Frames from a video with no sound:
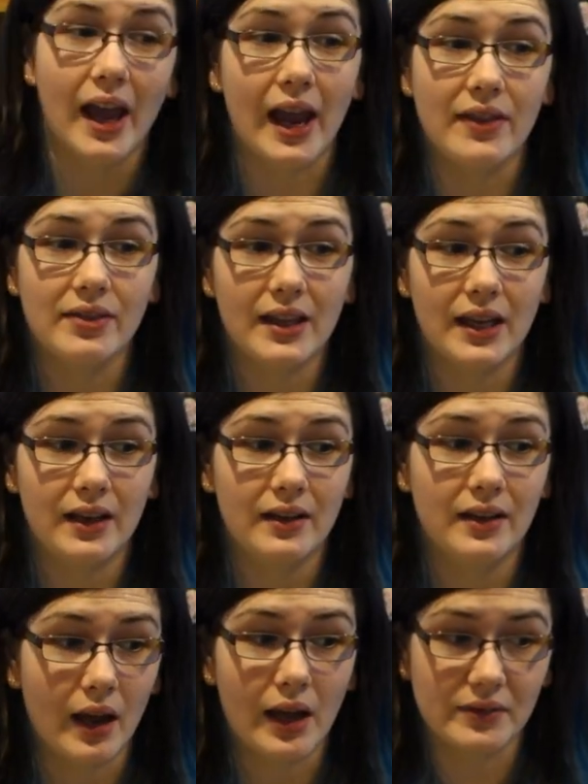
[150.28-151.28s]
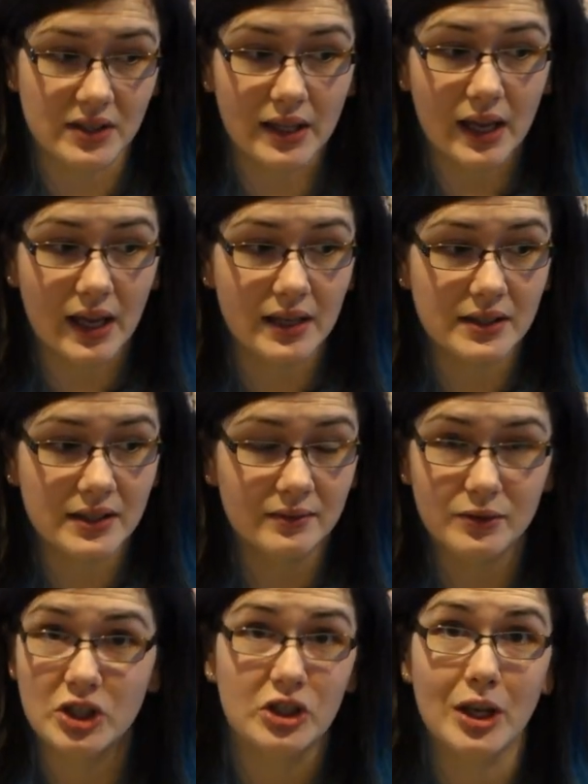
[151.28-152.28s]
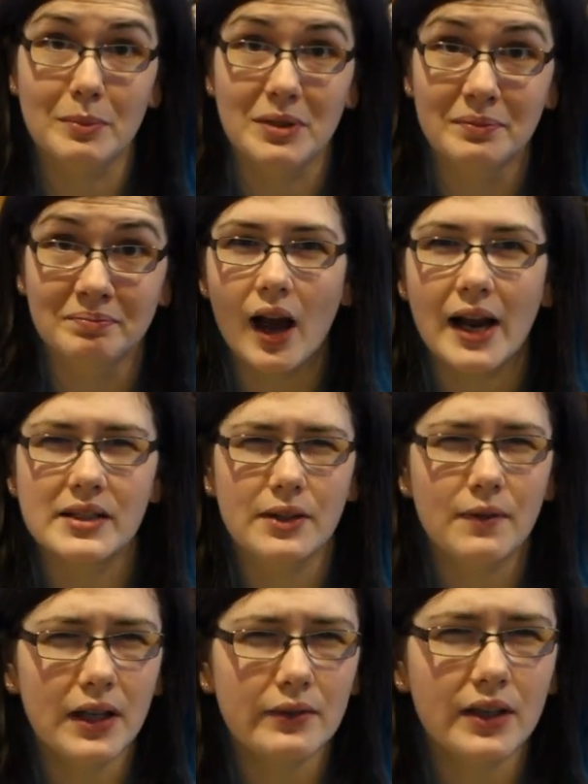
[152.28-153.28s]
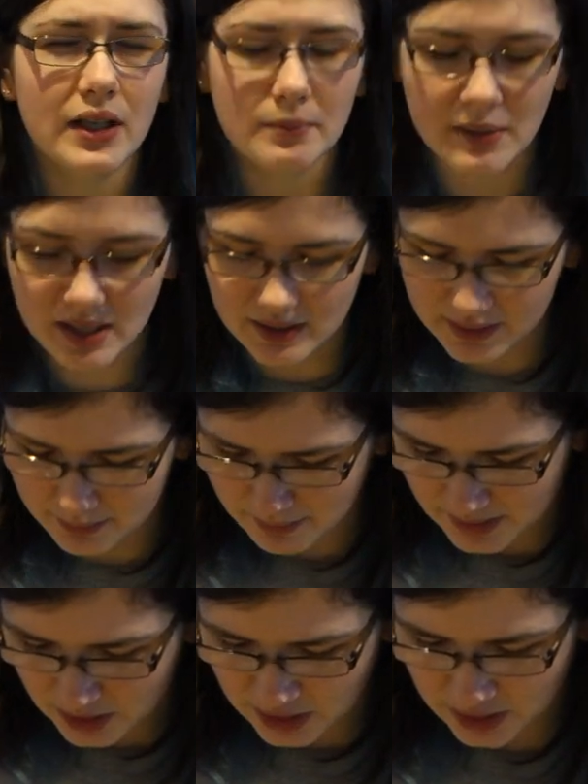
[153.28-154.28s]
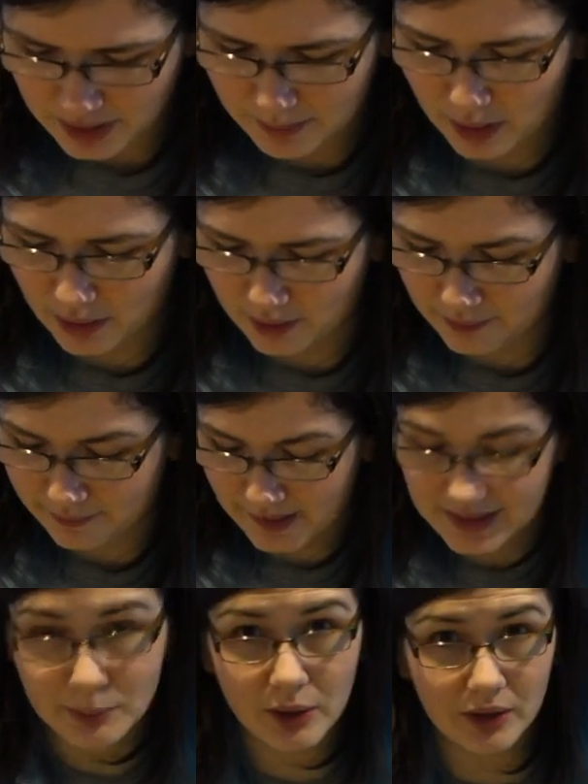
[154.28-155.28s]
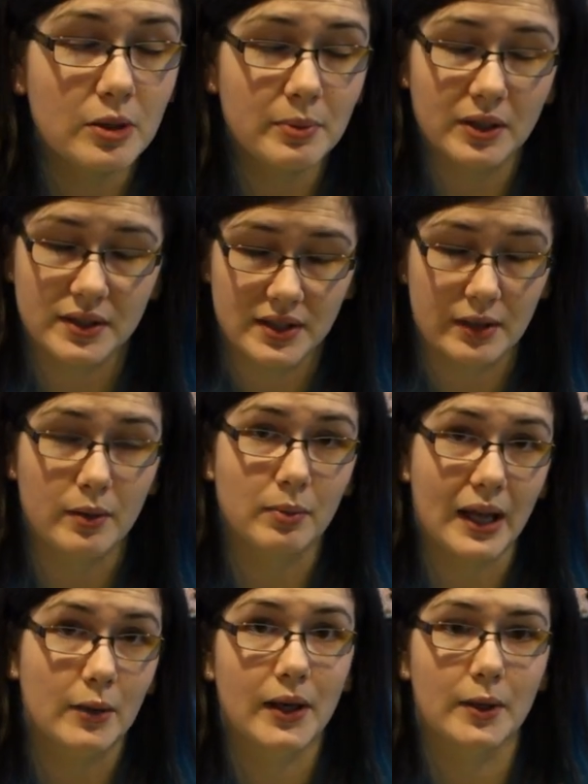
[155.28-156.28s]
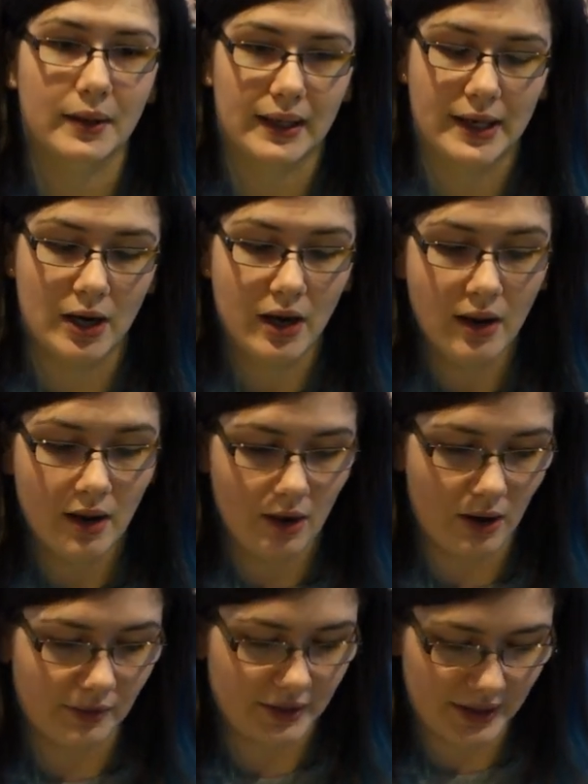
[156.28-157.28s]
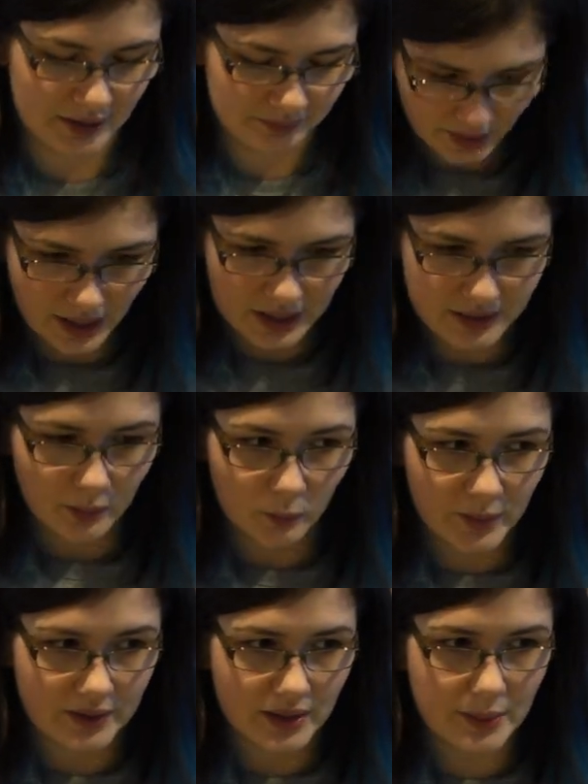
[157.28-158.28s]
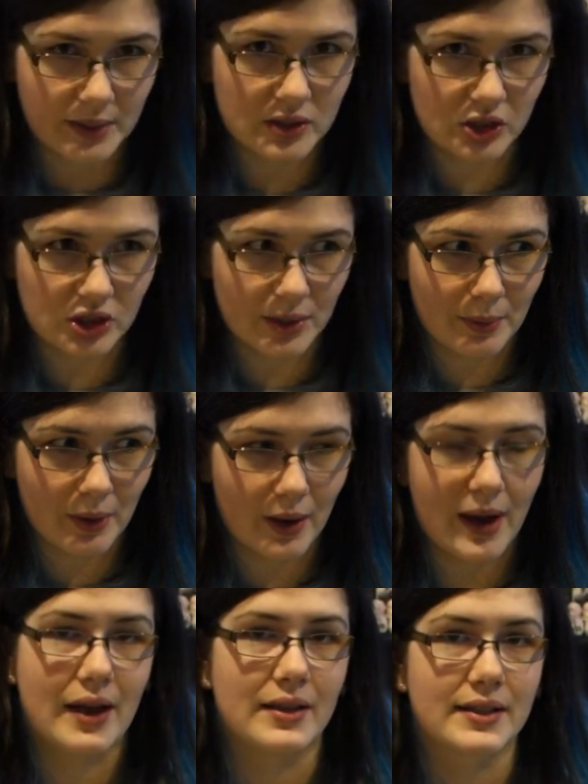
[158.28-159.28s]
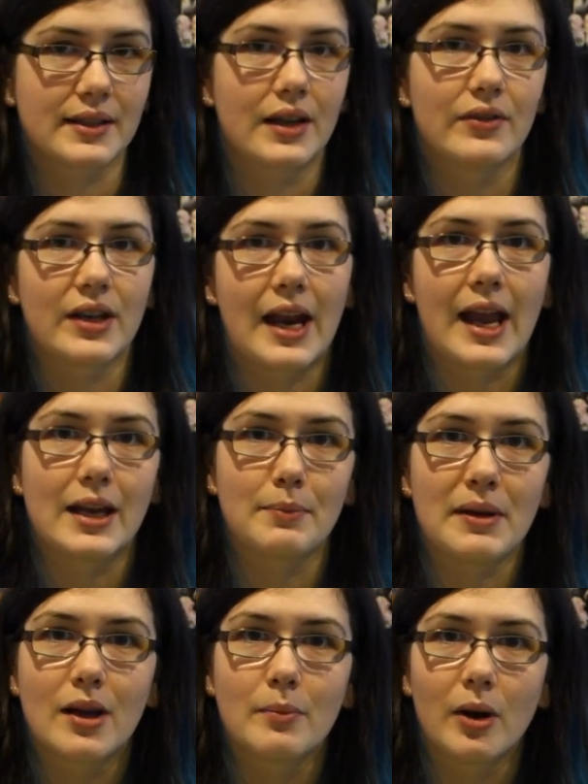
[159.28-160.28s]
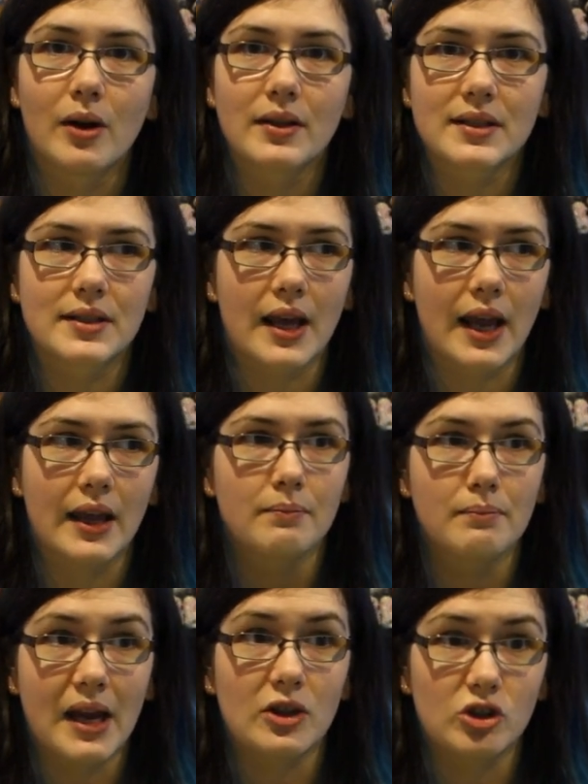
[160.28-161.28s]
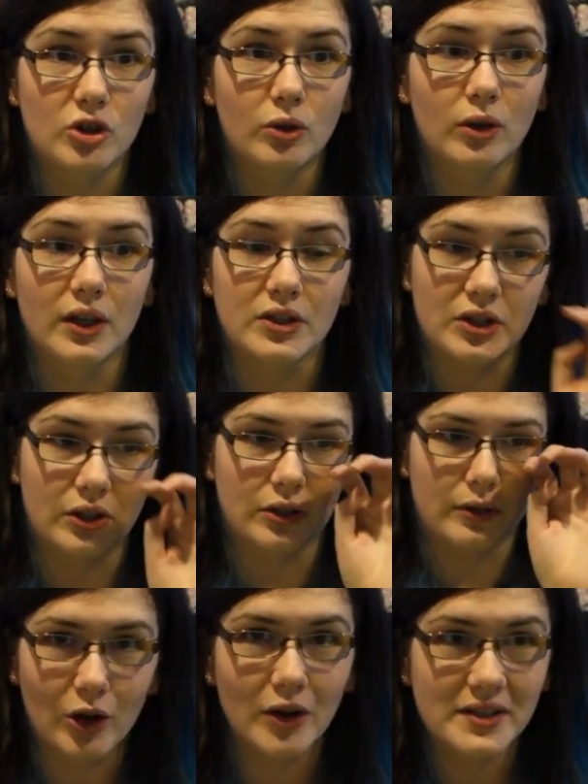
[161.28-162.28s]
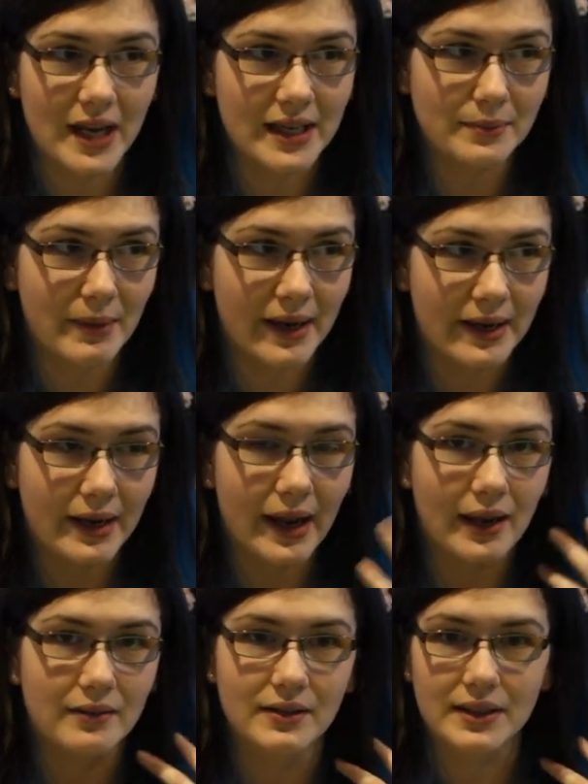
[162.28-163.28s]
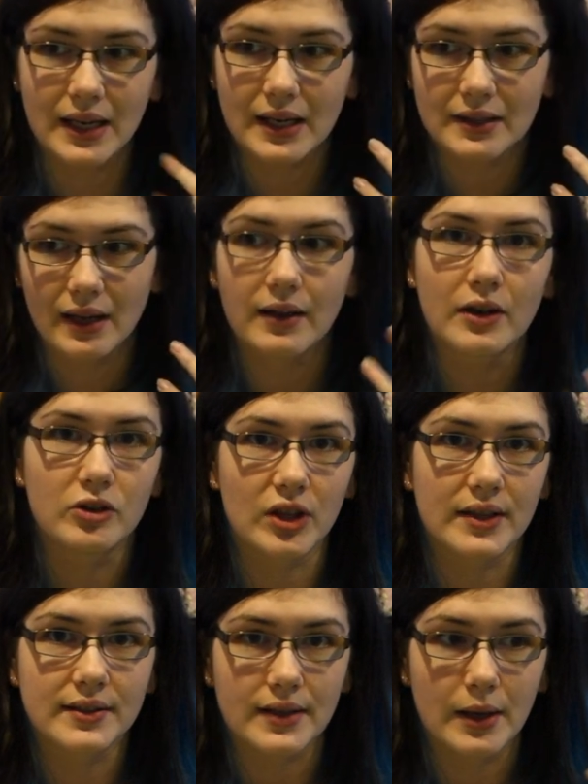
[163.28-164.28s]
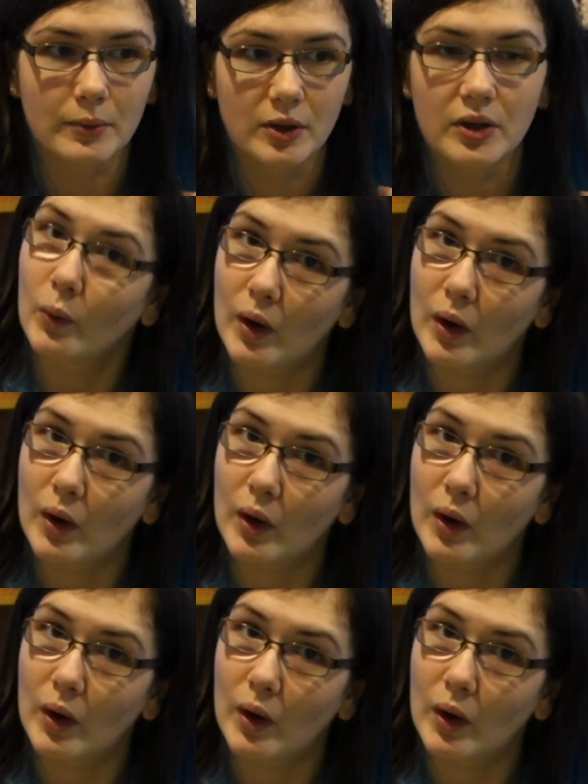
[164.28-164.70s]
And then after that, she shipped. I definitely recommend messaging them on Facebook, because they reply quite quickly on there. And when they went to ship her and discovered I had a PO box, they made sure to contact me and get an address that would